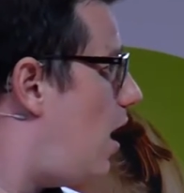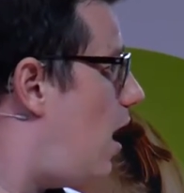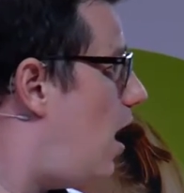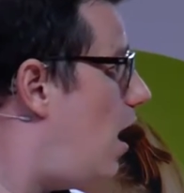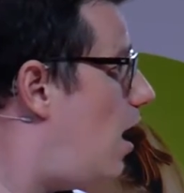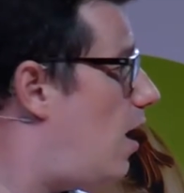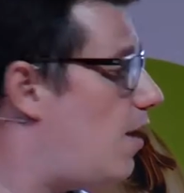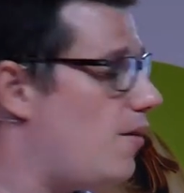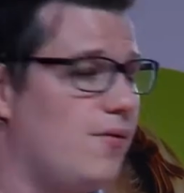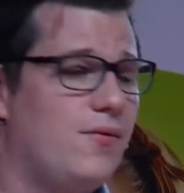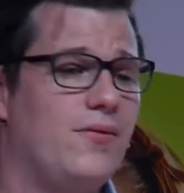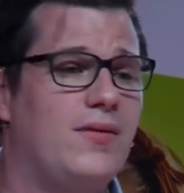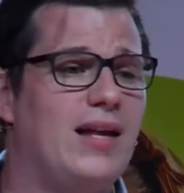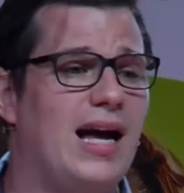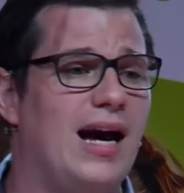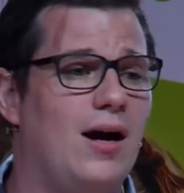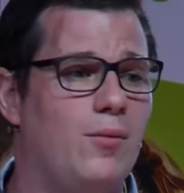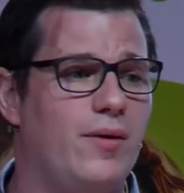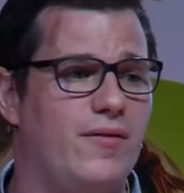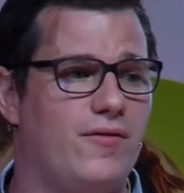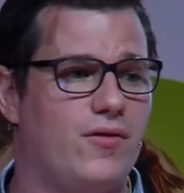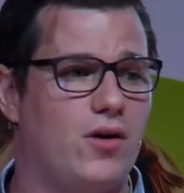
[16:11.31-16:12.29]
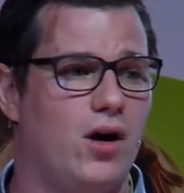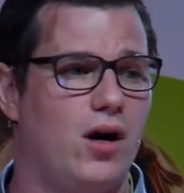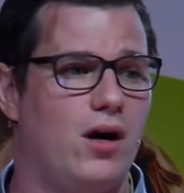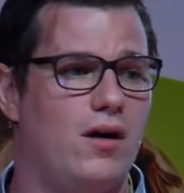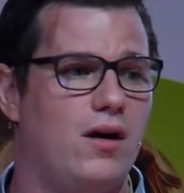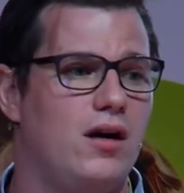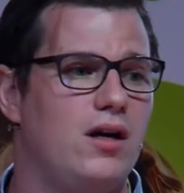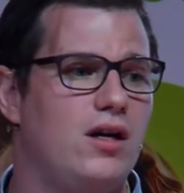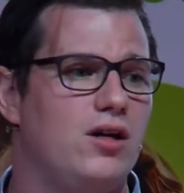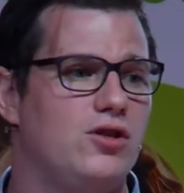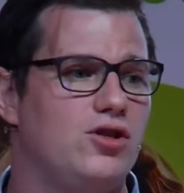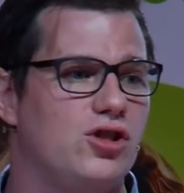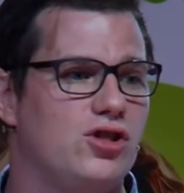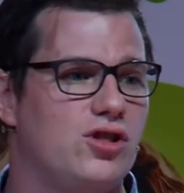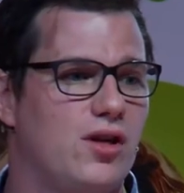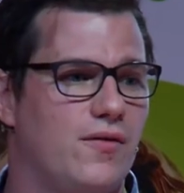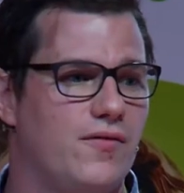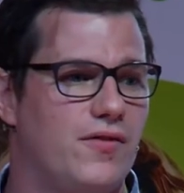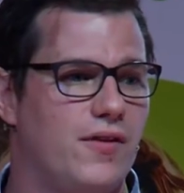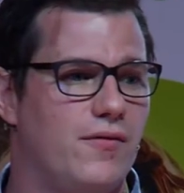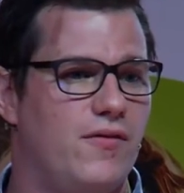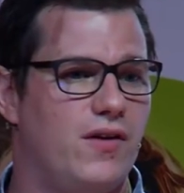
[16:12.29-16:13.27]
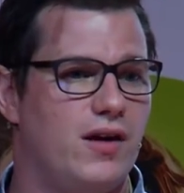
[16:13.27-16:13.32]
Uh, now we've got, just
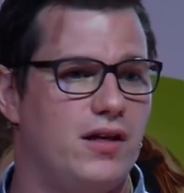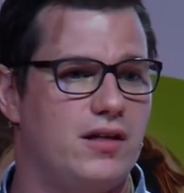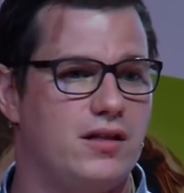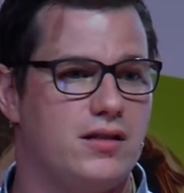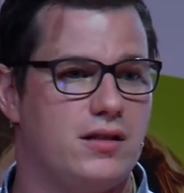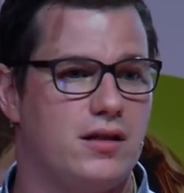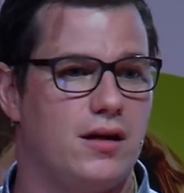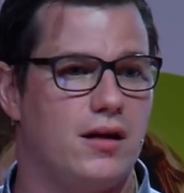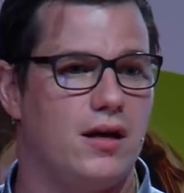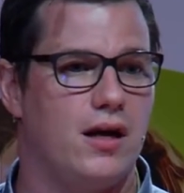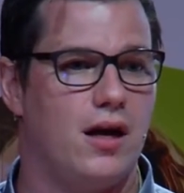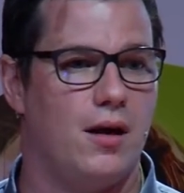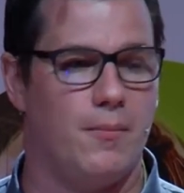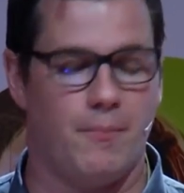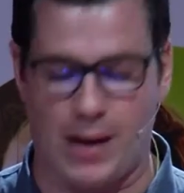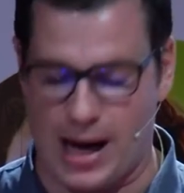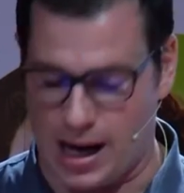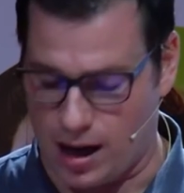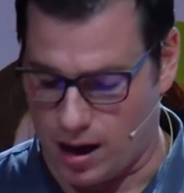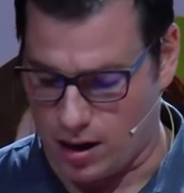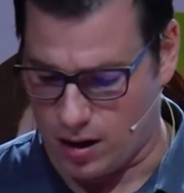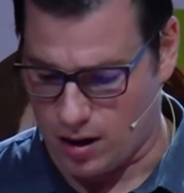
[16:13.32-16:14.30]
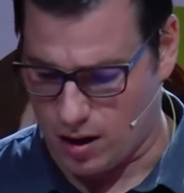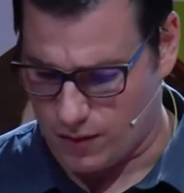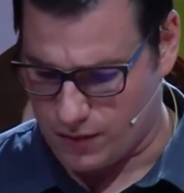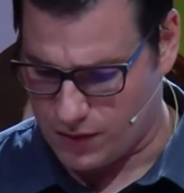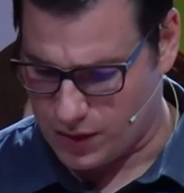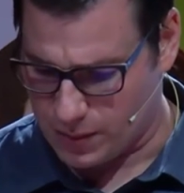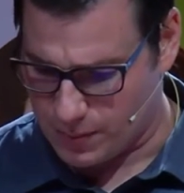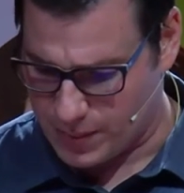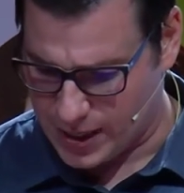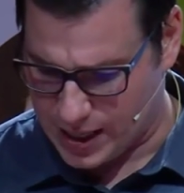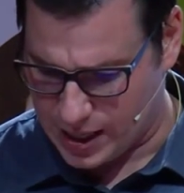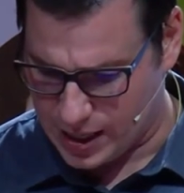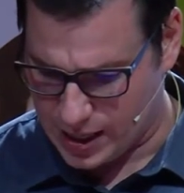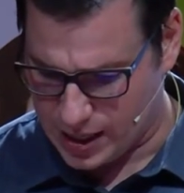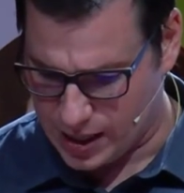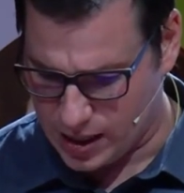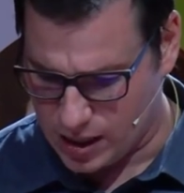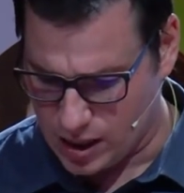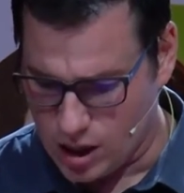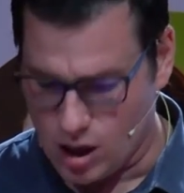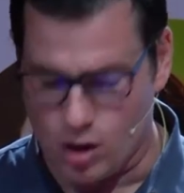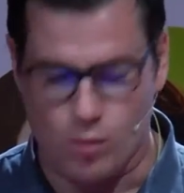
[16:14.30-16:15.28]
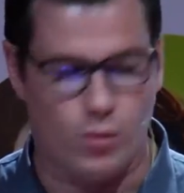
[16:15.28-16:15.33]
off the first, uh, off the
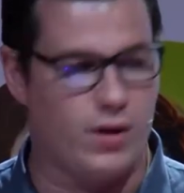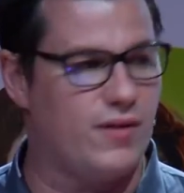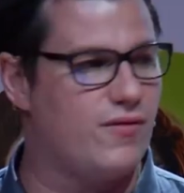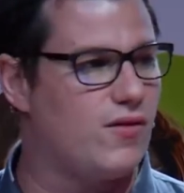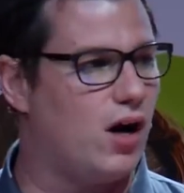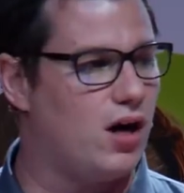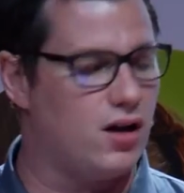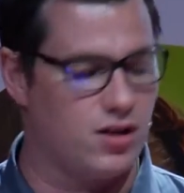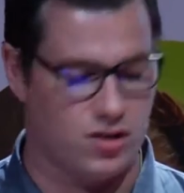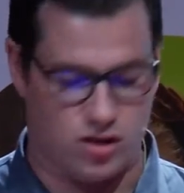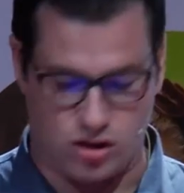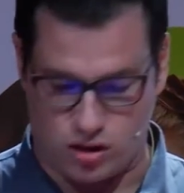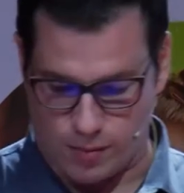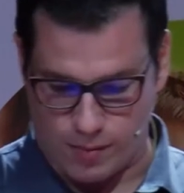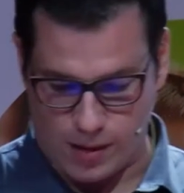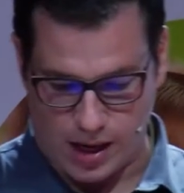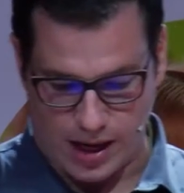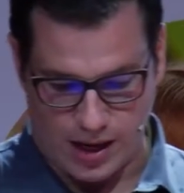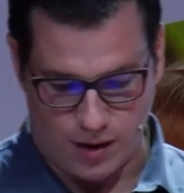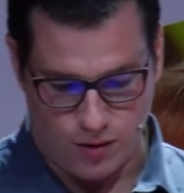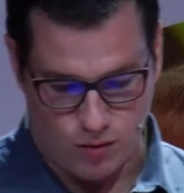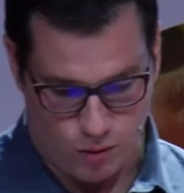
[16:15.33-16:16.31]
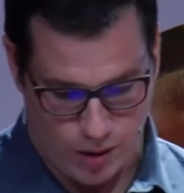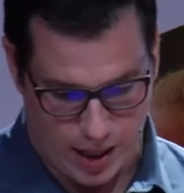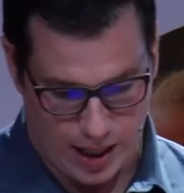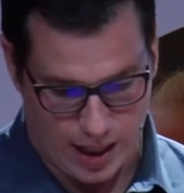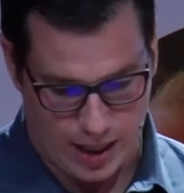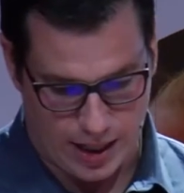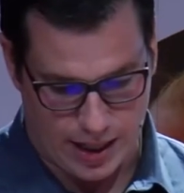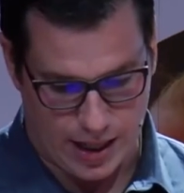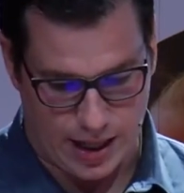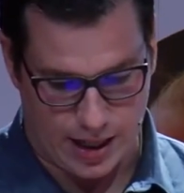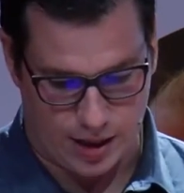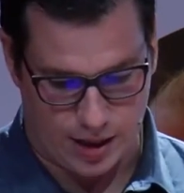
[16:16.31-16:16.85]
beginning, we've got some really